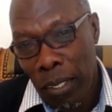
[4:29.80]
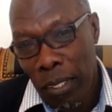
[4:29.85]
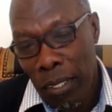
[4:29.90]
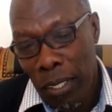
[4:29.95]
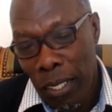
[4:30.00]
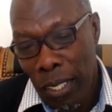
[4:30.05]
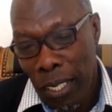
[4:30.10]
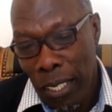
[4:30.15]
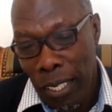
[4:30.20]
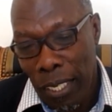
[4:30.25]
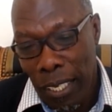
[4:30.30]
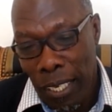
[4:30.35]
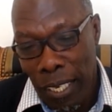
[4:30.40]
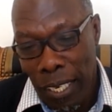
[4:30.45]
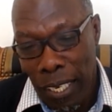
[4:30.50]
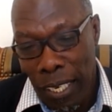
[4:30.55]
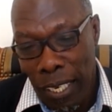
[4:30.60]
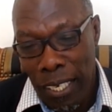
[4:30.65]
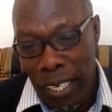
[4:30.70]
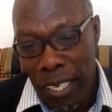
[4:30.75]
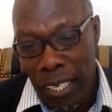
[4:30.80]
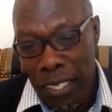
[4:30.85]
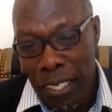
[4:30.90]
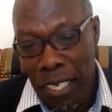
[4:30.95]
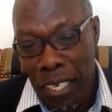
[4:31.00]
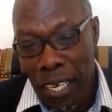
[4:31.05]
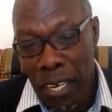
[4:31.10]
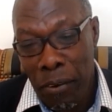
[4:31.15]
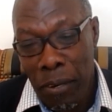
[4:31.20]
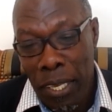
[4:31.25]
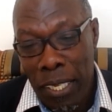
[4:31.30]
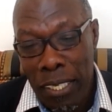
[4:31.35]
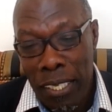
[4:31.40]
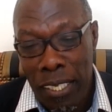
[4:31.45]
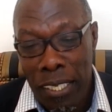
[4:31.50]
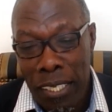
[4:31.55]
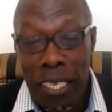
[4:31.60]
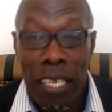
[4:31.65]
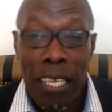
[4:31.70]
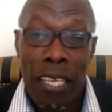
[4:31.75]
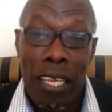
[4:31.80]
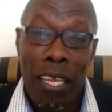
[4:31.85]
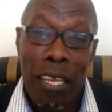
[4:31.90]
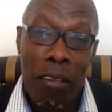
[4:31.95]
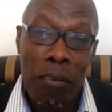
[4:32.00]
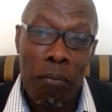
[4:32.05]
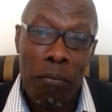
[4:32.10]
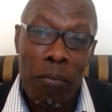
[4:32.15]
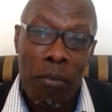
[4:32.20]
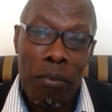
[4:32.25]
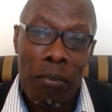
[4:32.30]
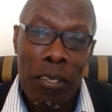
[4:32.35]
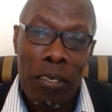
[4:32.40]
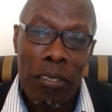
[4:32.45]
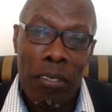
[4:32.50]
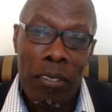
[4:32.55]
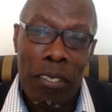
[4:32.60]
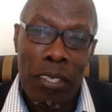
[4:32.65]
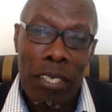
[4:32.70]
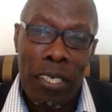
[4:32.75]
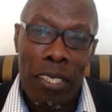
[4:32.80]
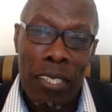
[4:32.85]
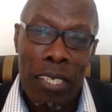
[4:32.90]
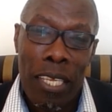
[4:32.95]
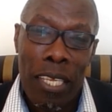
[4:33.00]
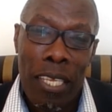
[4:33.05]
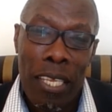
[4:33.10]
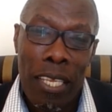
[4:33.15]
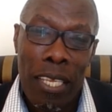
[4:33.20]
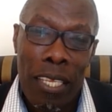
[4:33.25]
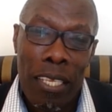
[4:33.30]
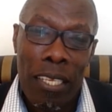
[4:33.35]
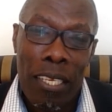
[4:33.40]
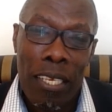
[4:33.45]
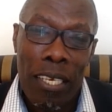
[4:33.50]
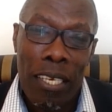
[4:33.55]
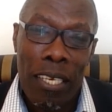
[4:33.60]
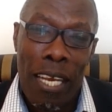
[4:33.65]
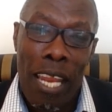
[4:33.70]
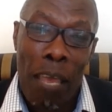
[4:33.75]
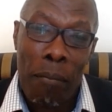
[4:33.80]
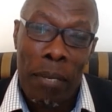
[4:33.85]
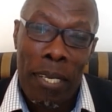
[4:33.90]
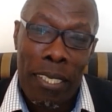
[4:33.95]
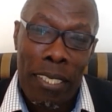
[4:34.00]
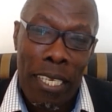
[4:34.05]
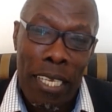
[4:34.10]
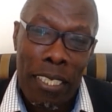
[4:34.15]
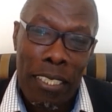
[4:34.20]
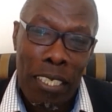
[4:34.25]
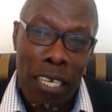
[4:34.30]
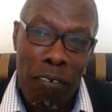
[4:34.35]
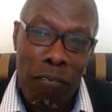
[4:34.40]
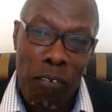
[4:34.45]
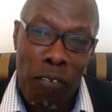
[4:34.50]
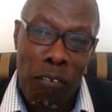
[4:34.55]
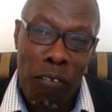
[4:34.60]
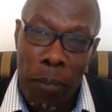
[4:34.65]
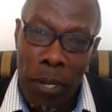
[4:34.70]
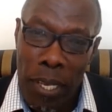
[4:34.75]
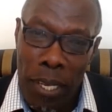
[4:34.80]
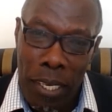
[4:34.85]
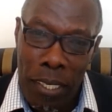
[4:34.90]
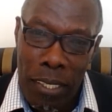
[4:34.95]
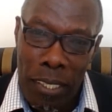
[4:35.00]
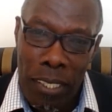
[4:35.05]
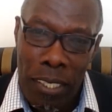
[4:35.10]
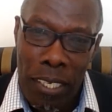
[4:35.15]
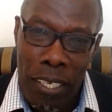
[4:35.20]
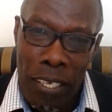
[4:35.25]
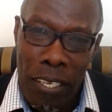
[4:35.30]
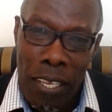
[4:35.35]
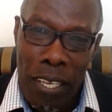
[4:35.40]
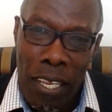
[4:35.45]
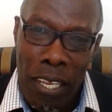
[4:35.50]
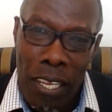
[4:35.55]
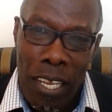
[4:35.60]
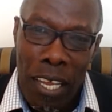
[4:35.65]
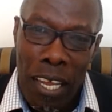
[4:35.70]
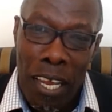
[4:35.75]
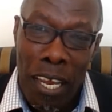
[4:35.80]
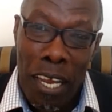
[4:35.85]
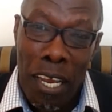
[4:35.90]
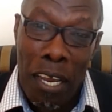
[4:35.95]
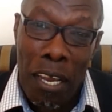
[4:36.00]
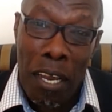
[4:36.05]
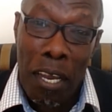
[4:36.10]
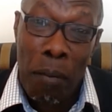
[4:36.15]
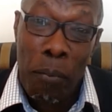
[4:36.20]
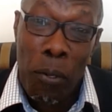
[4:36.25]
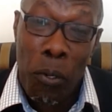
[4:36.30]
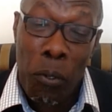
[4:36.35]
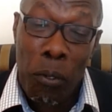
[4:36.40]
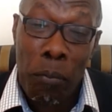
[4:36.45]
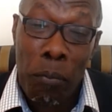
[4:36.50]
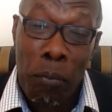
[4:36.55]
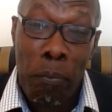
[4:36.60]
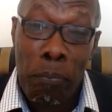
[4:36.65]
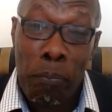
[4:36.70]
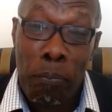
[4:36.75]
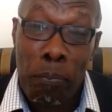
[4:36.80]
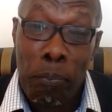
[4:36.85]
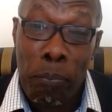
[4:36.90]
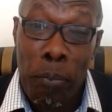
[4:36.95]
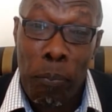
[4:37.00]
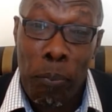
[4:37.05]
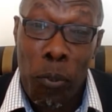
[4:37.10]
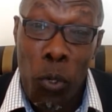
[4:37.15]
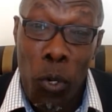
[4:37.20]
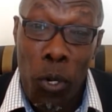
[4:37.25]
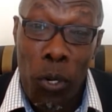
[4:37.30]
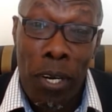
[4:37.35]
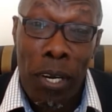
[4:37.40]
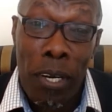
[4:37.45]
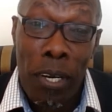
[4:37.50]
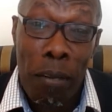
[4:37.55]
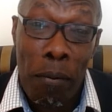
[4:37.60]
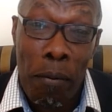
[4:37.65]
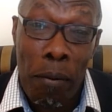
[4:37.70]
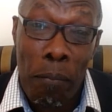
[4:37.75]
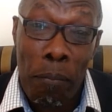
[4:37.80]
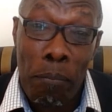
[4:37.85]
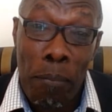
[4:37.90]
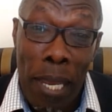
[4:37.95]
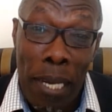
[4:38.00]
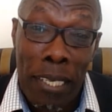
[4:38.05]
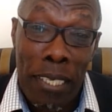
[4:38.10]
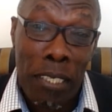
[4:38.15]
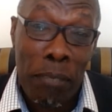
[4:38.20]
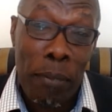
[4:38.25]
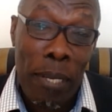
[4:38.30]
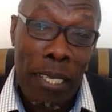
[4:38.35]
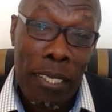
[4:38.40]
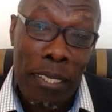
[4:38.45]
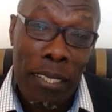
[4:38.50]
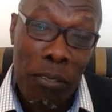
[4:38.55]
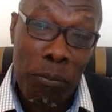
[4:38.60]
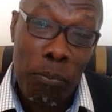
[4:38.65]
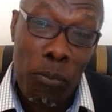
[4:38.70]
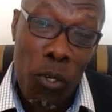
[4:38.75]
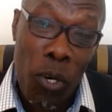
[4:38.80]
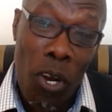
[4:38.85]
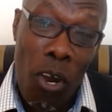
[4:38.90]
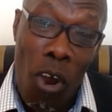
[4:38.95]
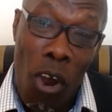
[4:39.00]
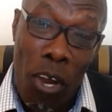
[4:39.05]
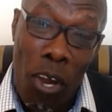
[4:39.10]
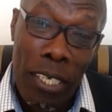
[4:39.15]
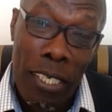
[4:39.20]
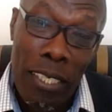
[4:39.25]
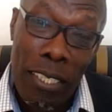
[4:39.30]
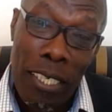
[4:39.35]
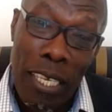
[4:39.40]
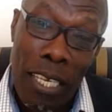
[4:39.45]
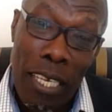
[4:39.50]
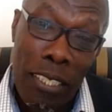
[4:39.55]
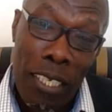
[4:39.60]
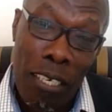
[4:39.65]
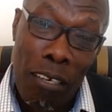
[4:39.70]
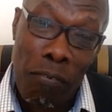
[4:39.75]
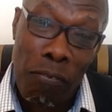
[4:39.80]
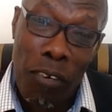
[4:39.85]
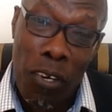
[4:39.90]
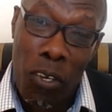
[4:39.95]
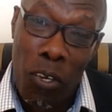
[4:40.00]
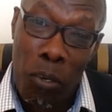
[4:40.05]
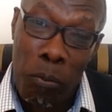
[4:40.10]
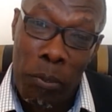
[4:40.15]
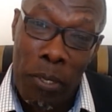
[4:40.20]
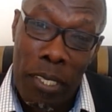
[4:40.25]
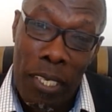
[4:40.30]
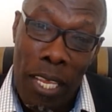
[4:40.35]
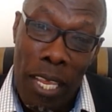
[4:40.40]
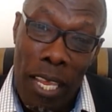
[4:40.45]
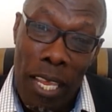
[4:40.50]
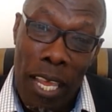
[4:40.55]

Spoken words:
The lyrics is a lamentation from players about poor management, more organization of clubs,